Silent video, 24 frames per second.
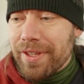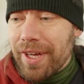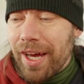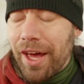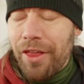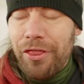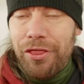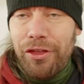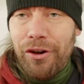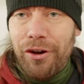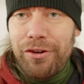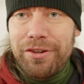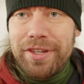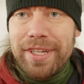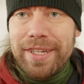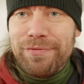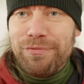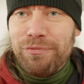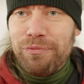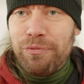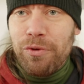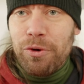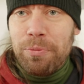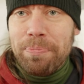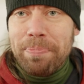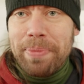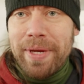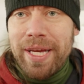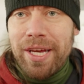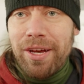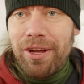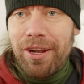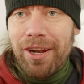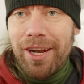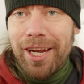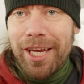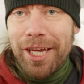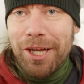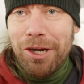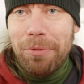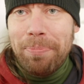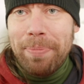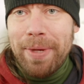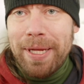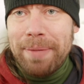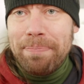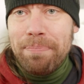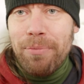I thought it would be a little
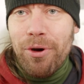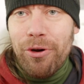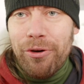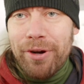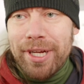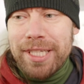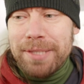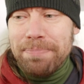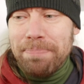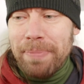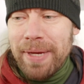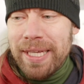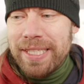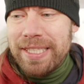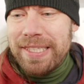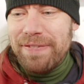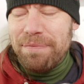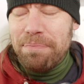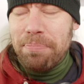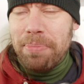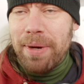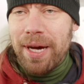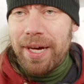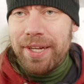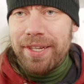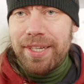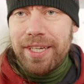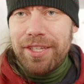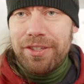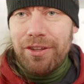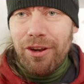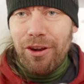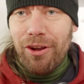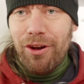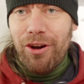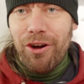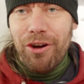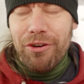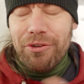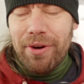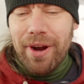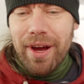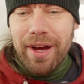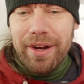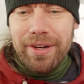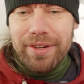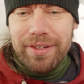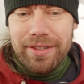bit more expensive, but in the long
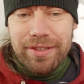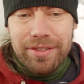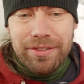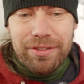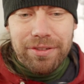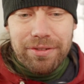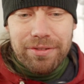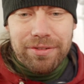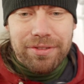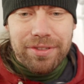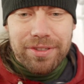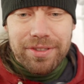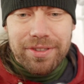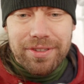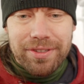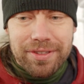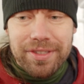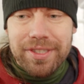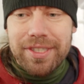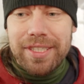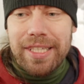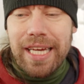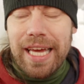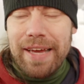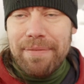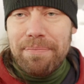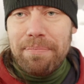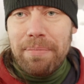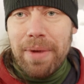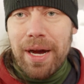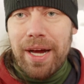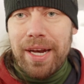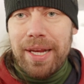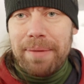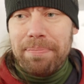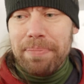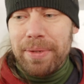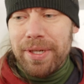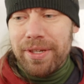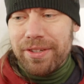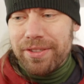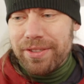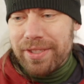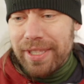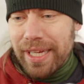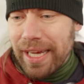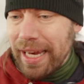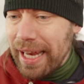run you could save money
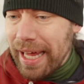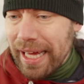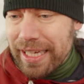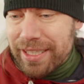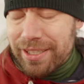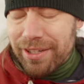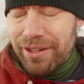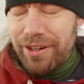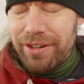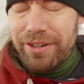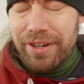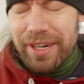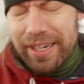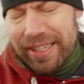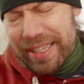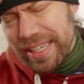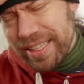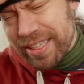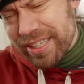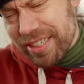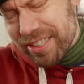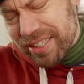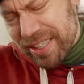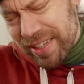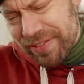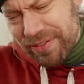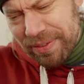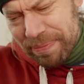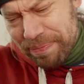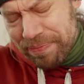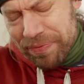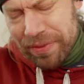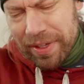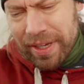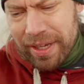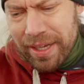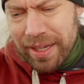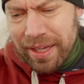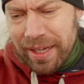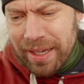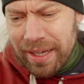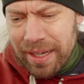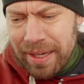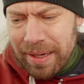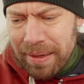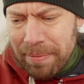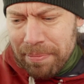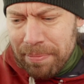because they last longer and that kind of stuff.
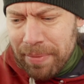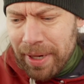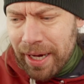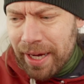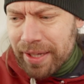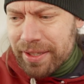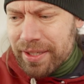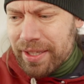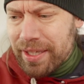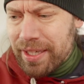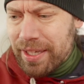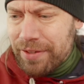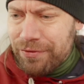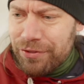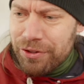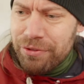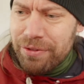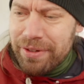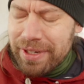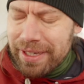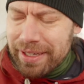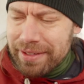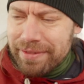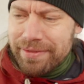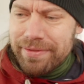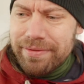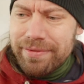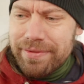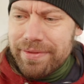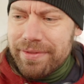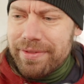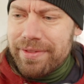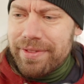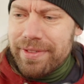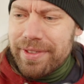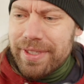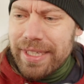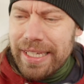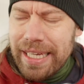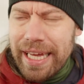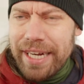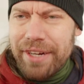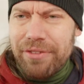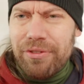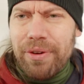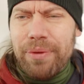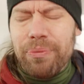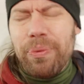But if you
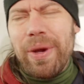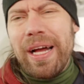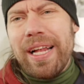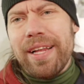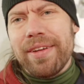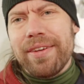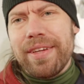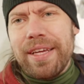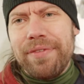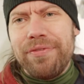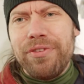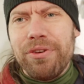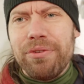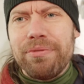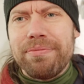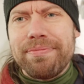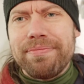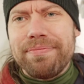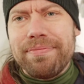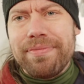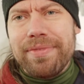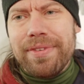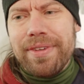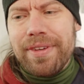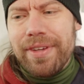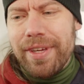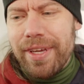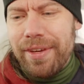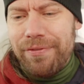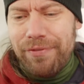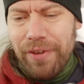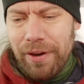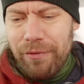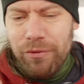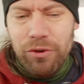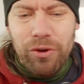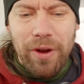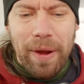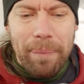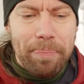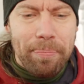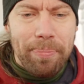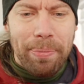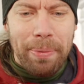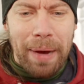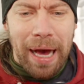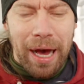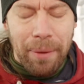get it right, well, if I would have
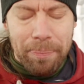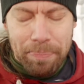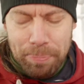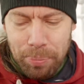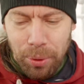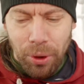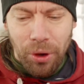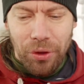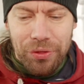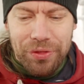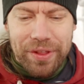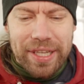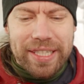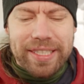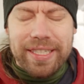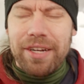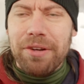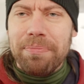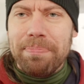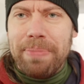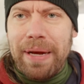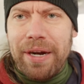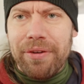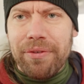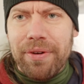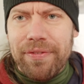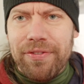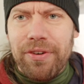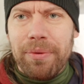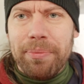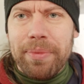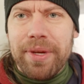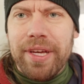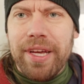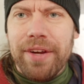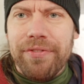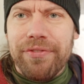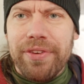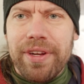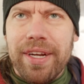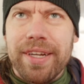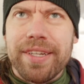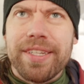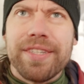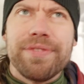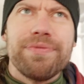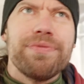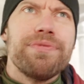bought this kind of battery from here,
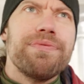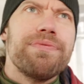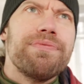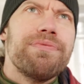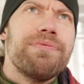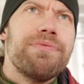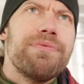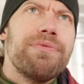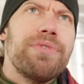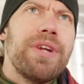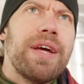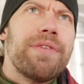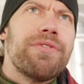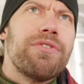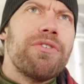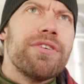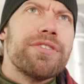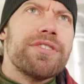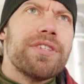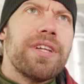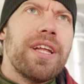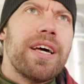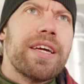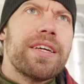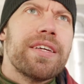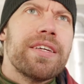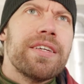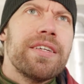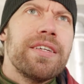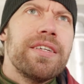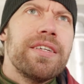Finland, it would have cost like